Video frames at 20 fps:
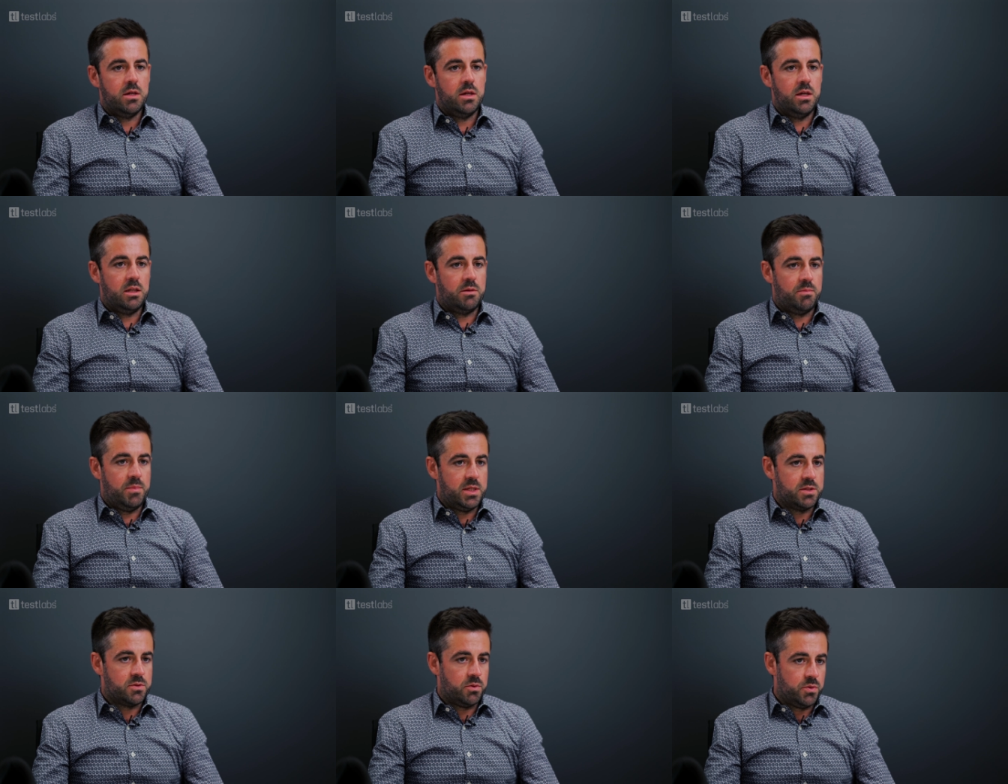It
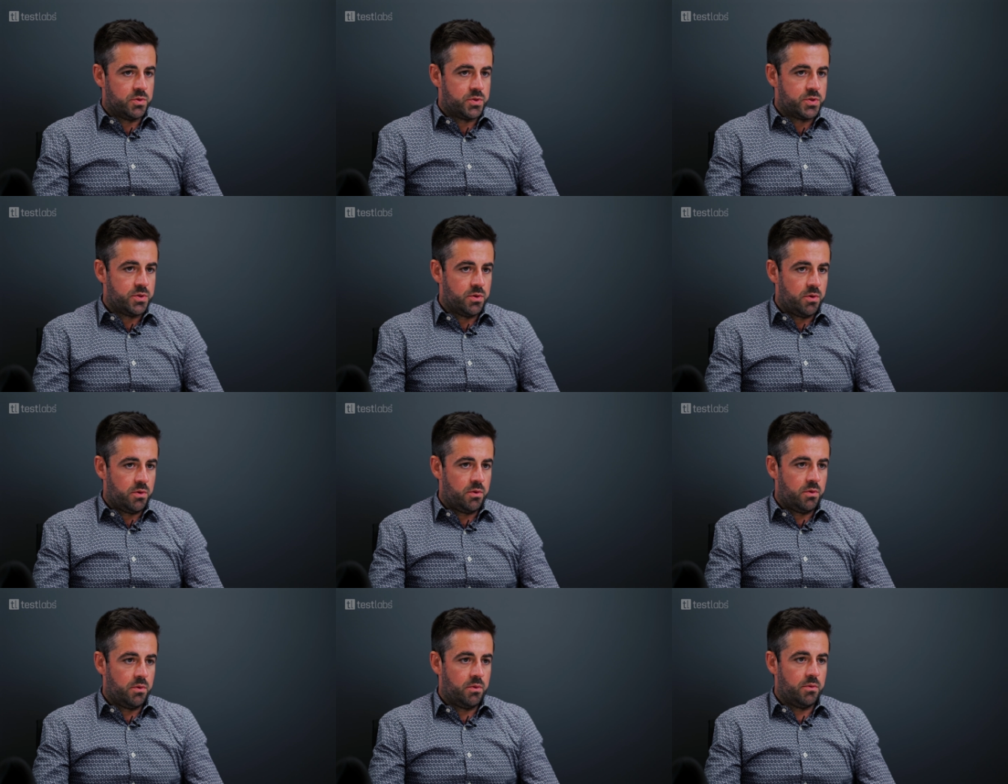means
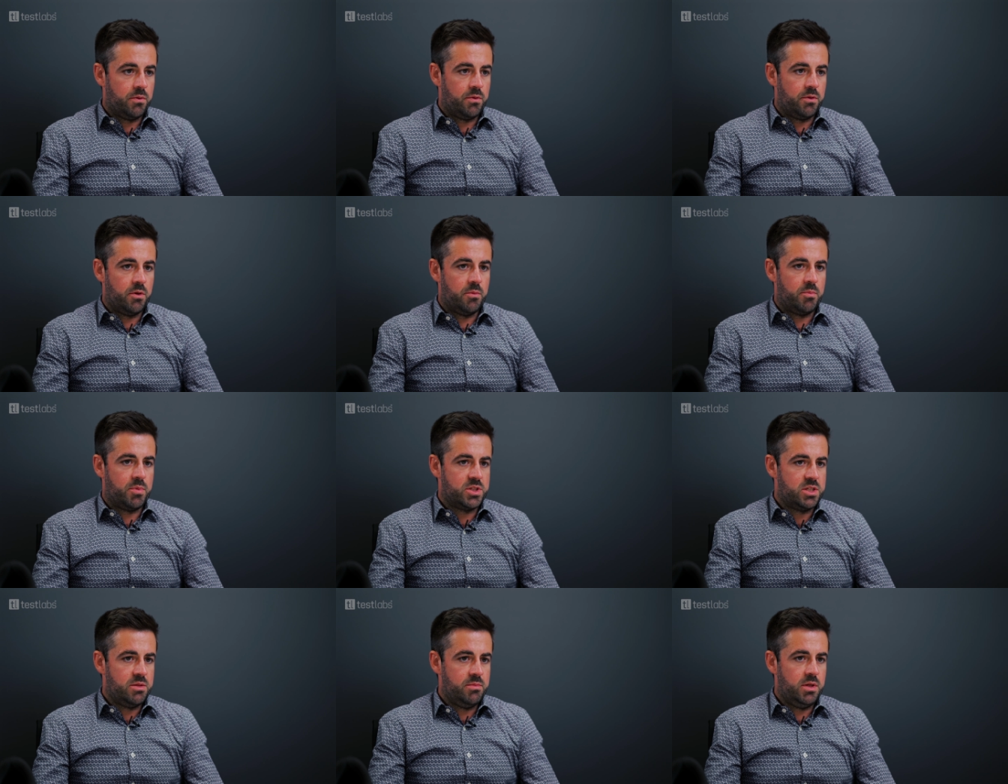also the
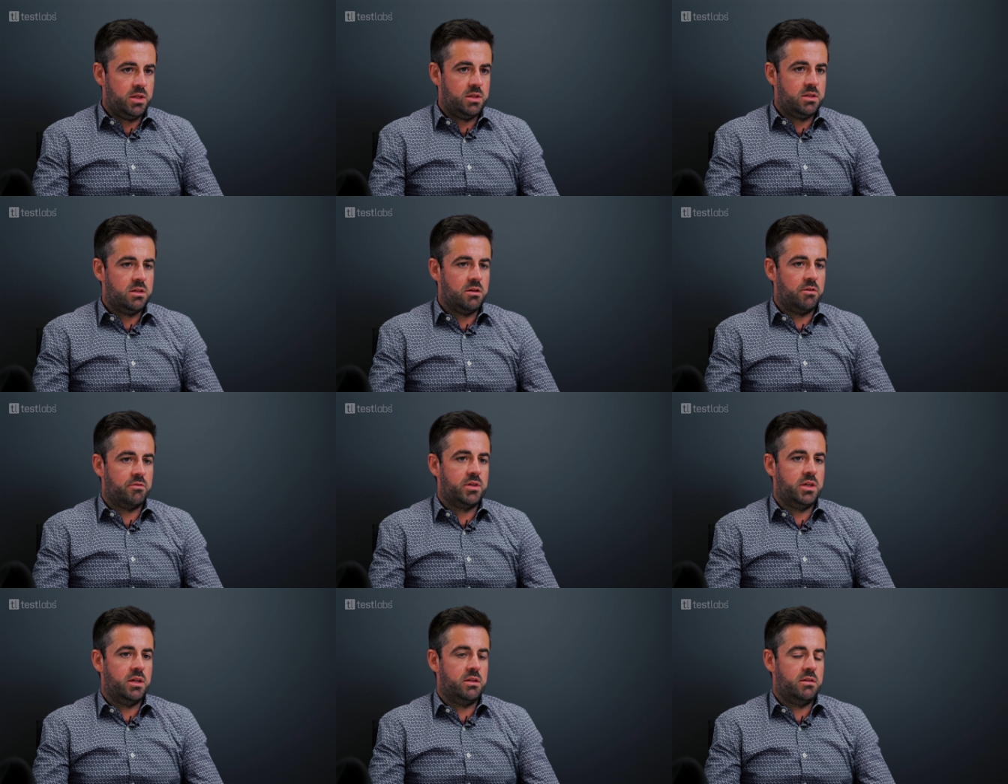possibility
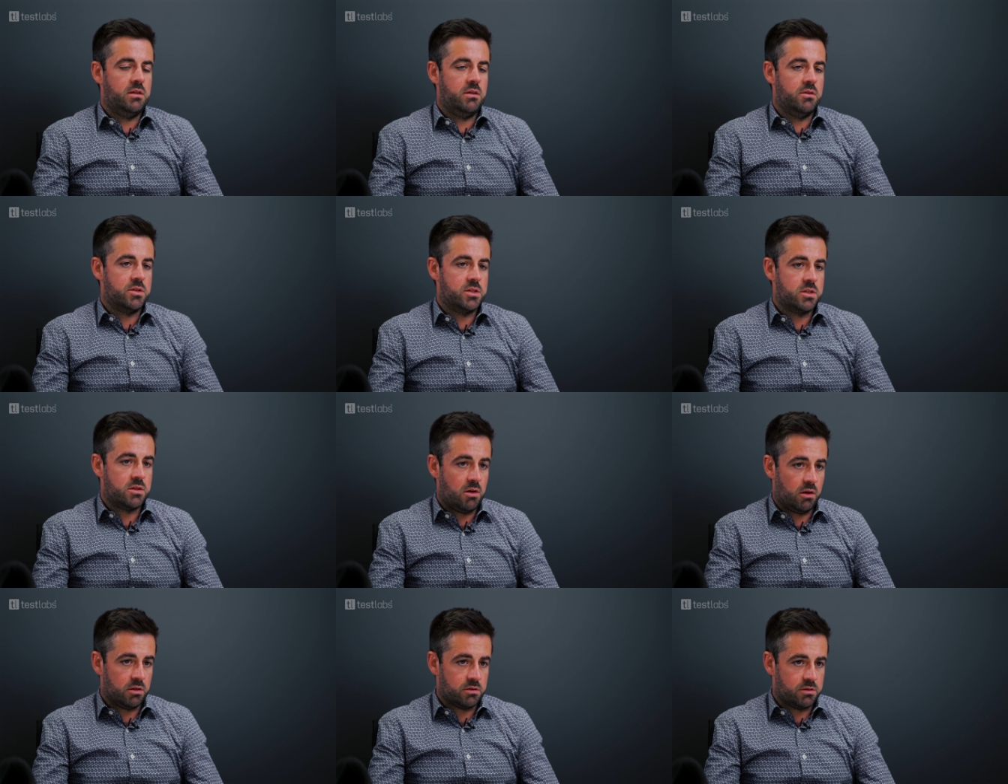of getting a
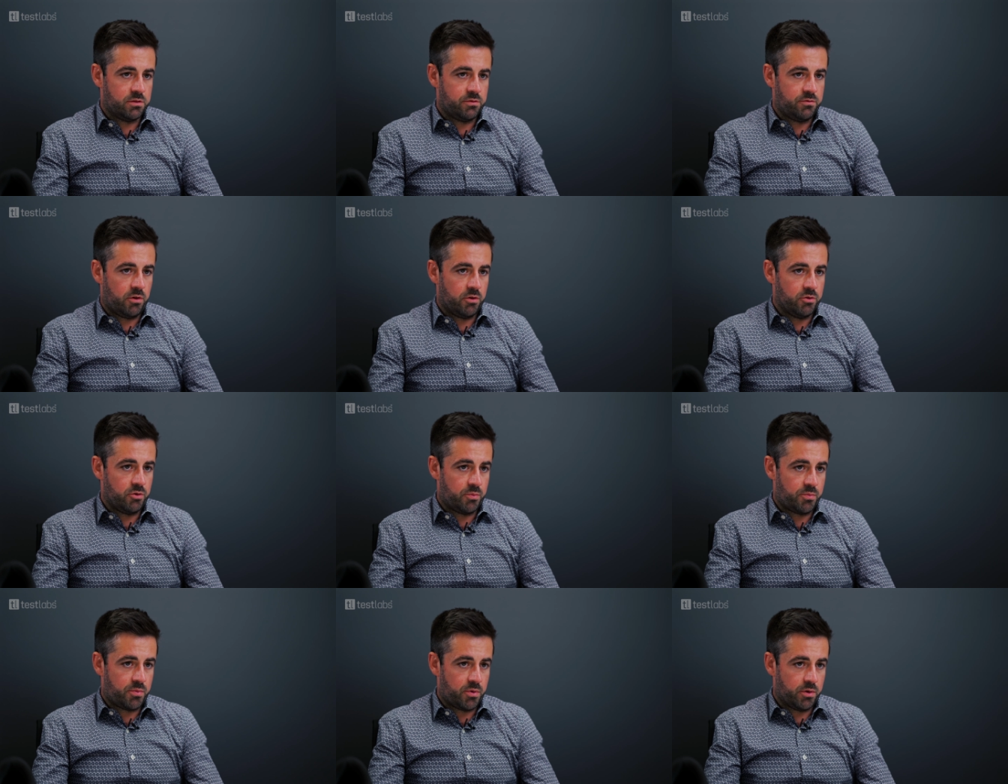slot for
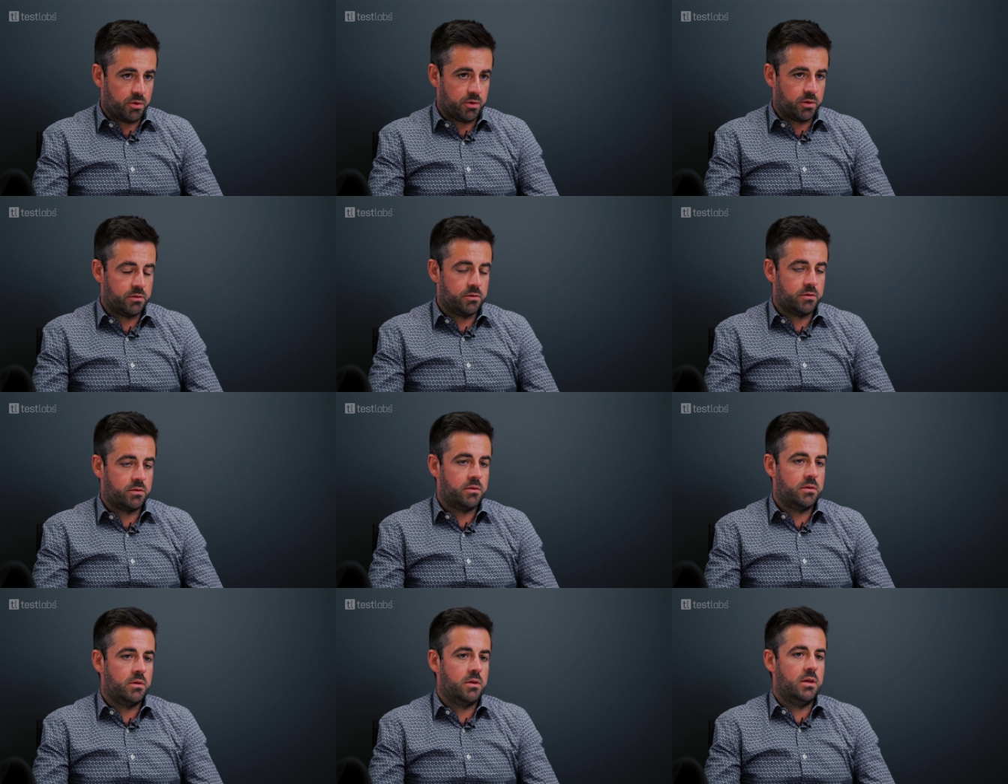your
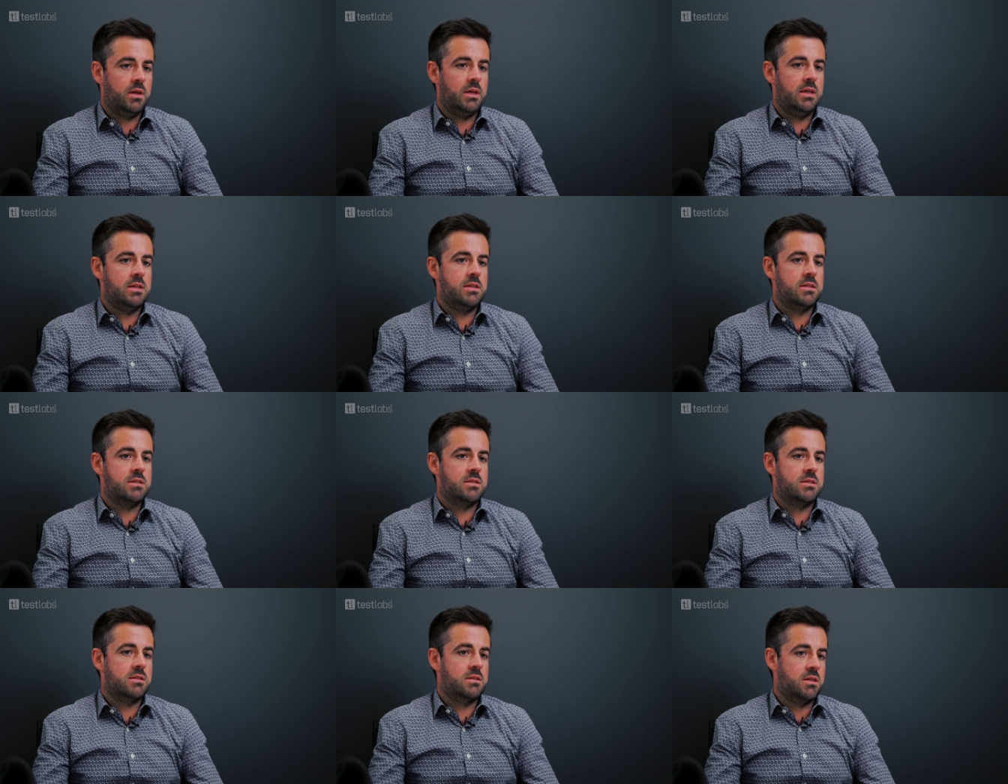product
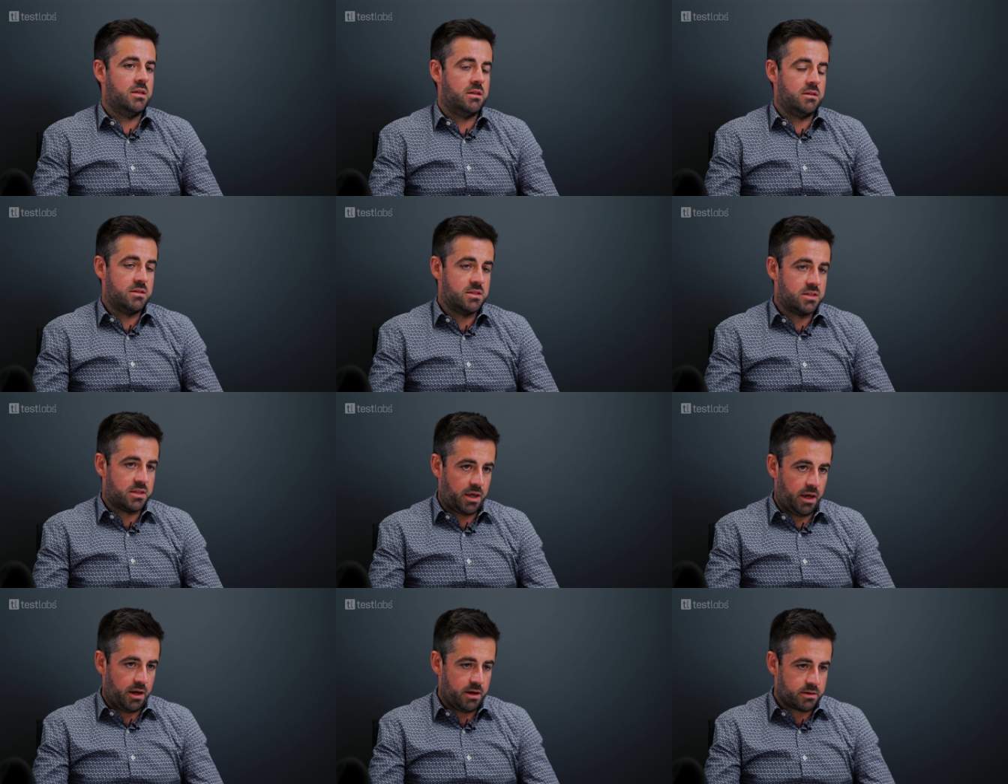is getting
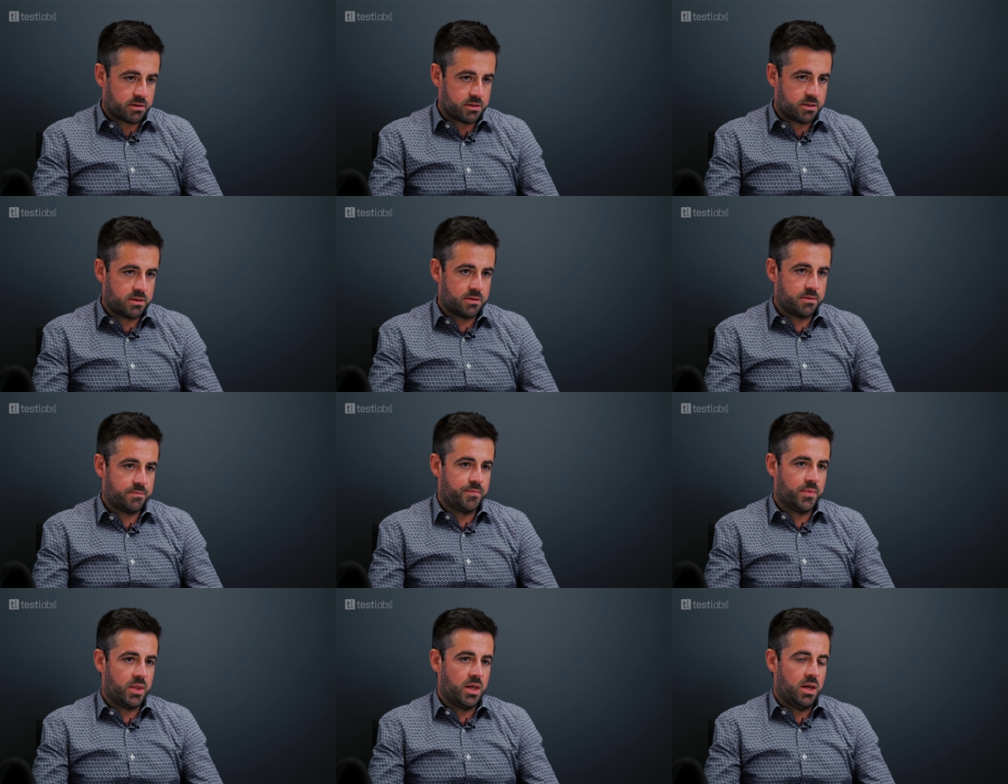scarce.